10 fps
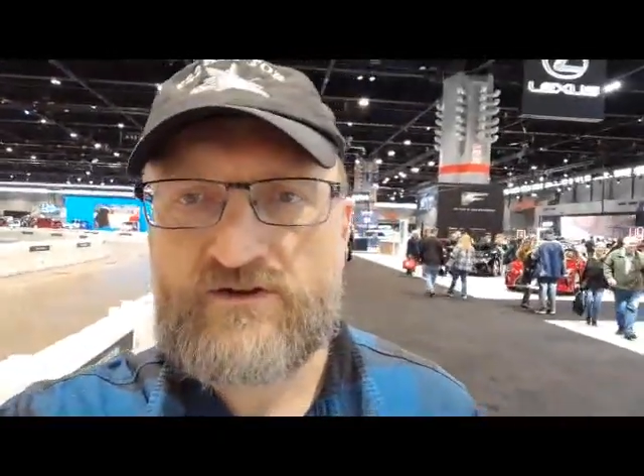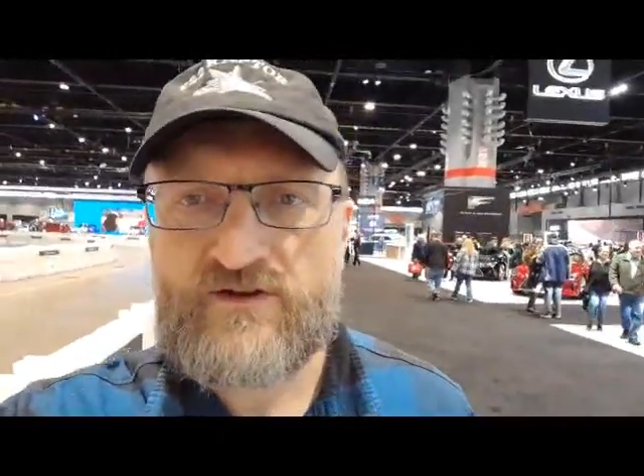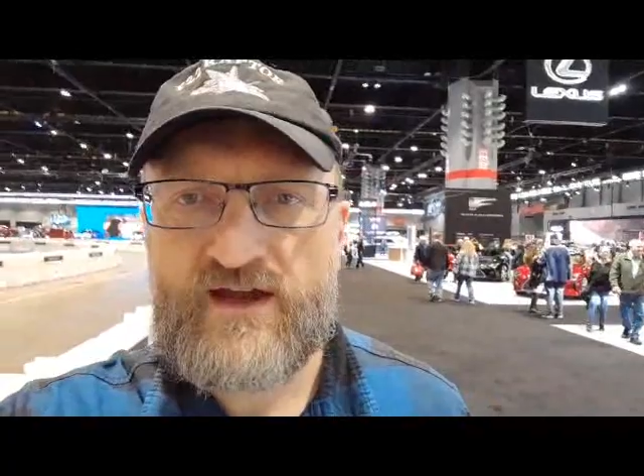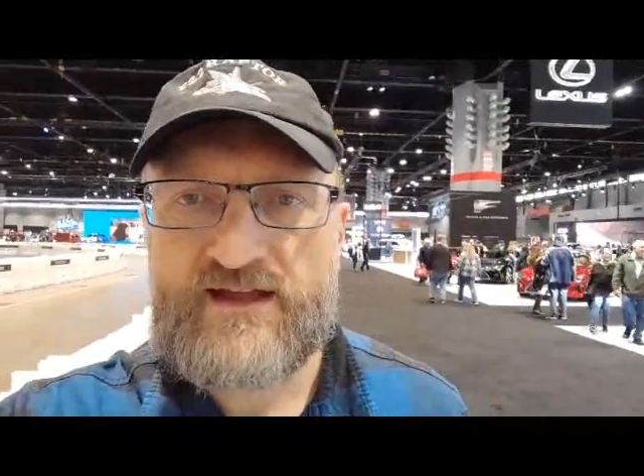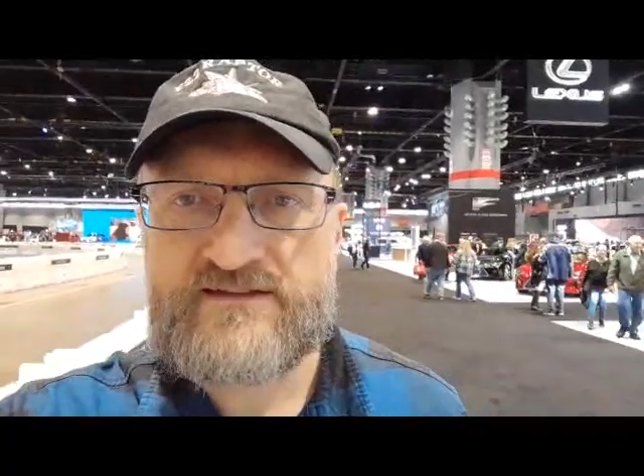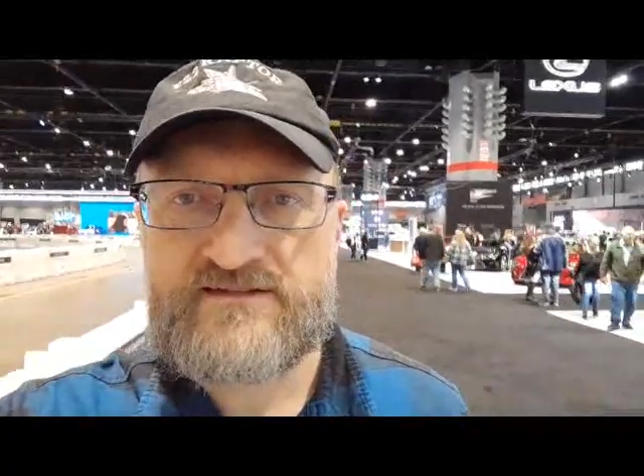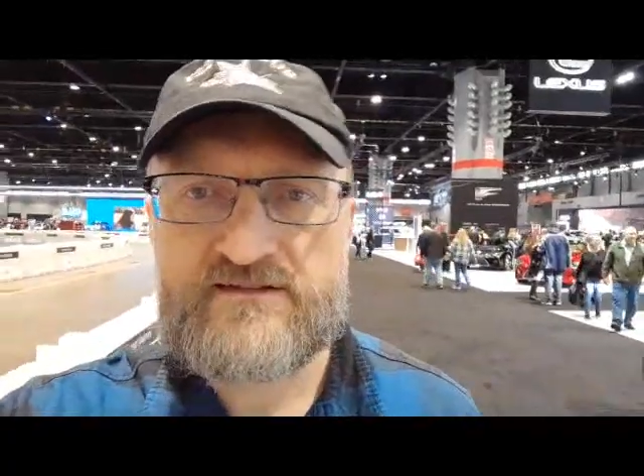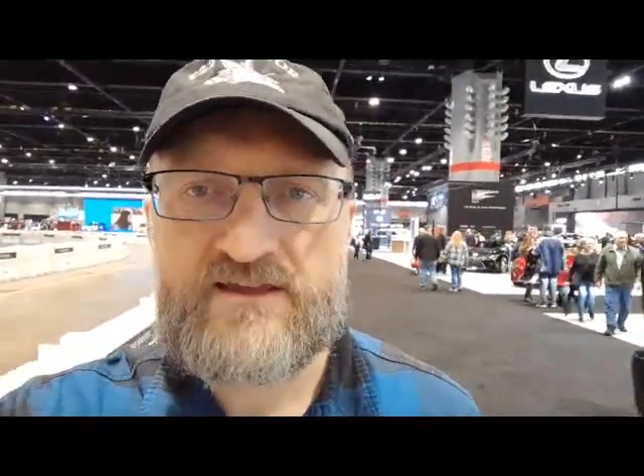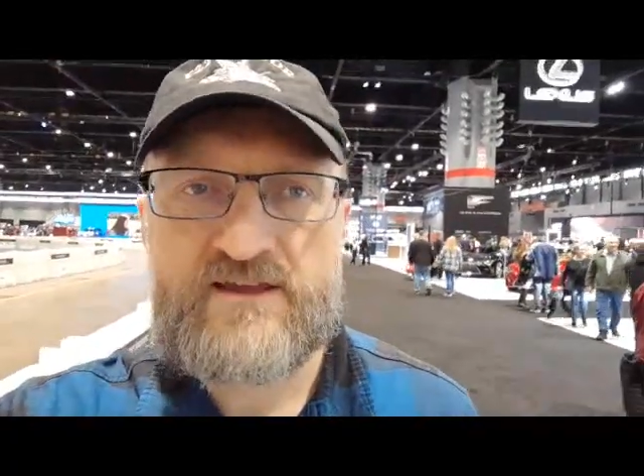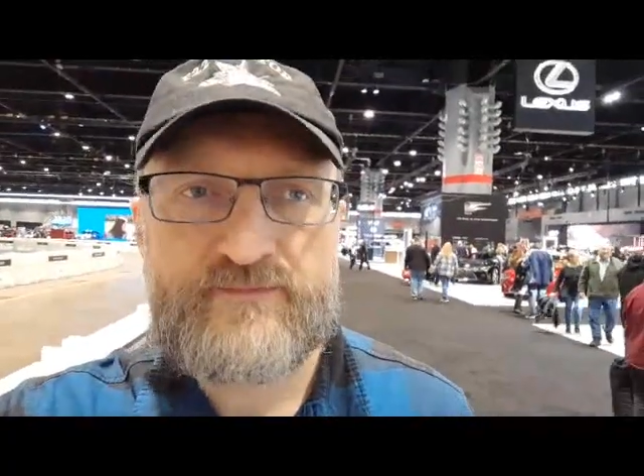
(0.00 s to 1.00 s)
you had
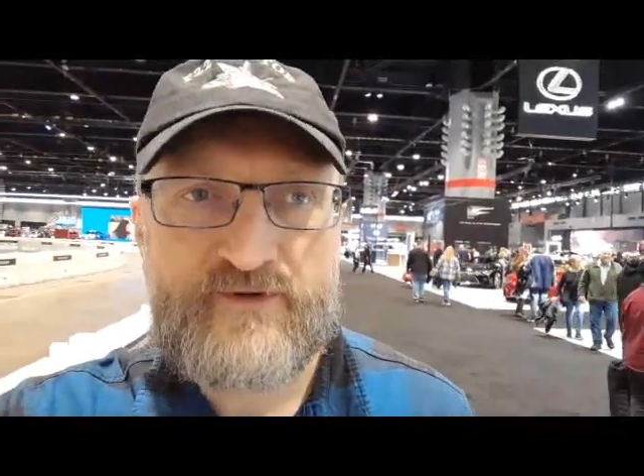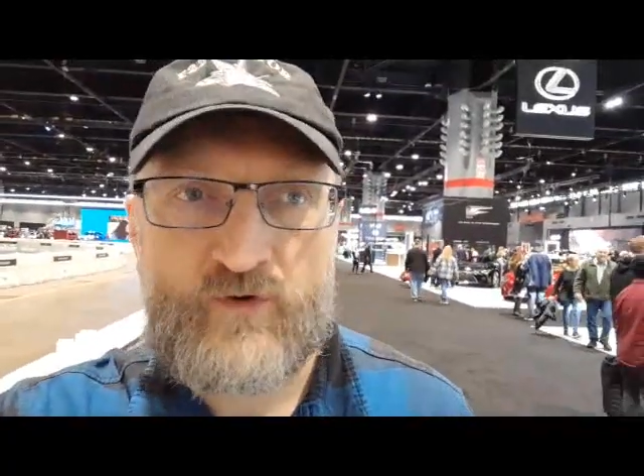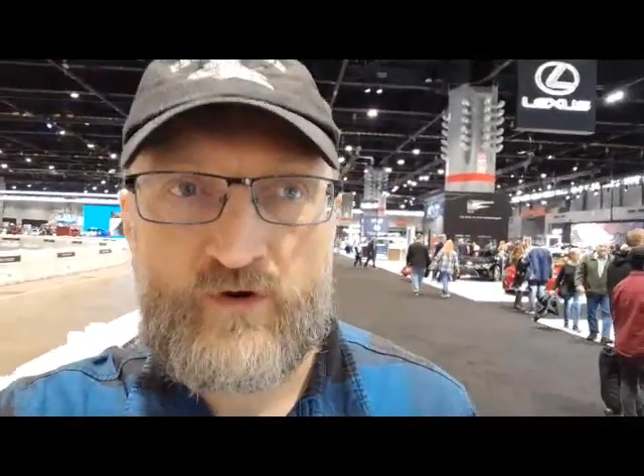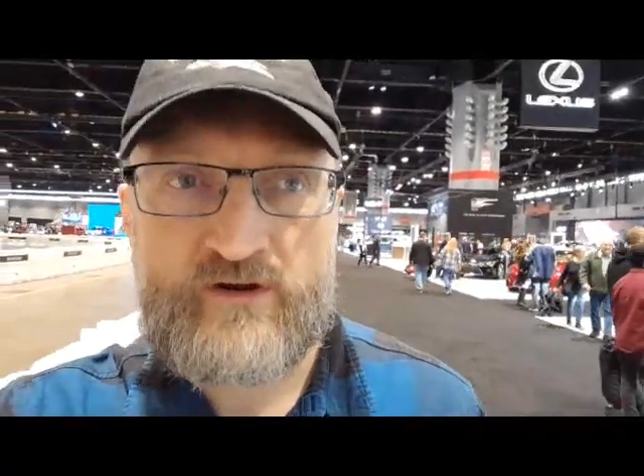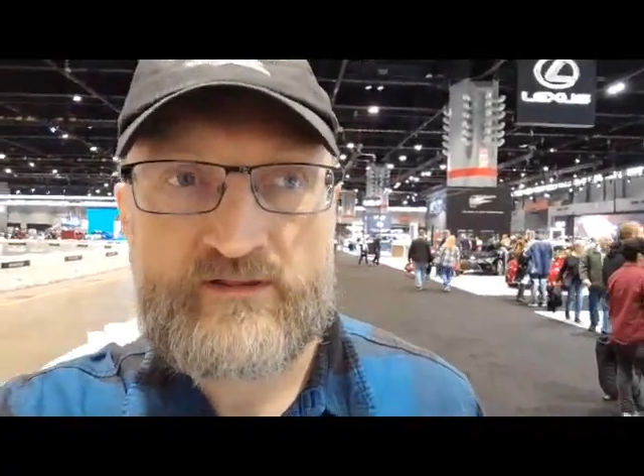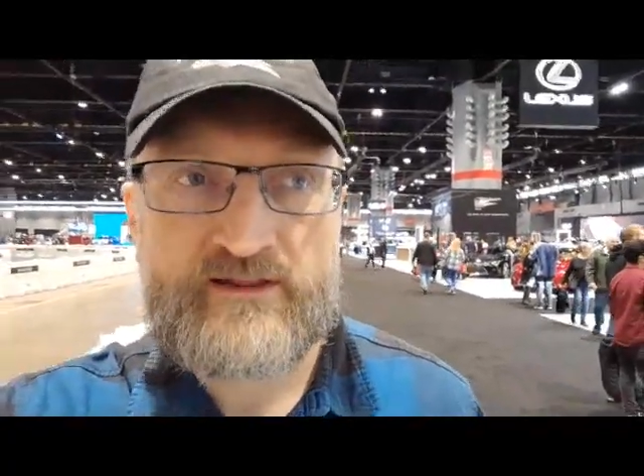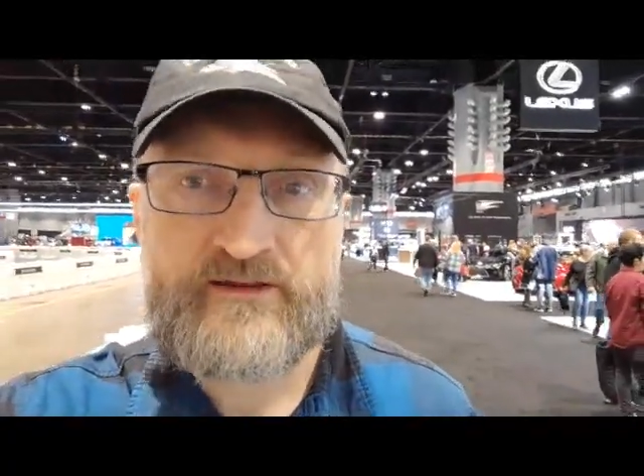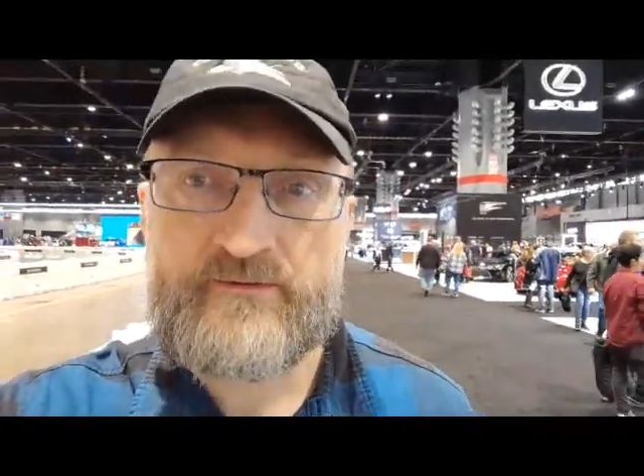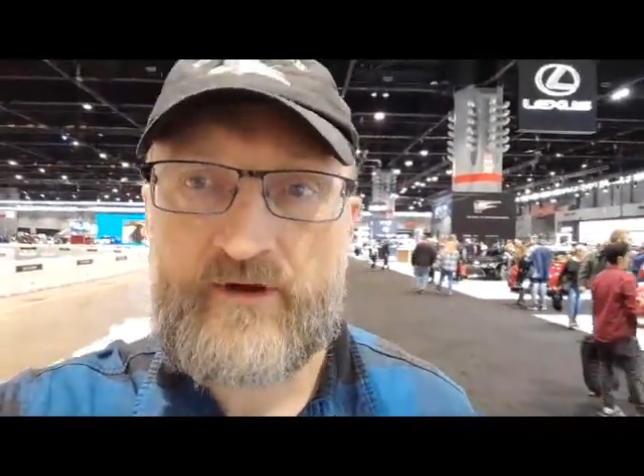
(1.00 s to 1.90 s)
to keep the oil in them,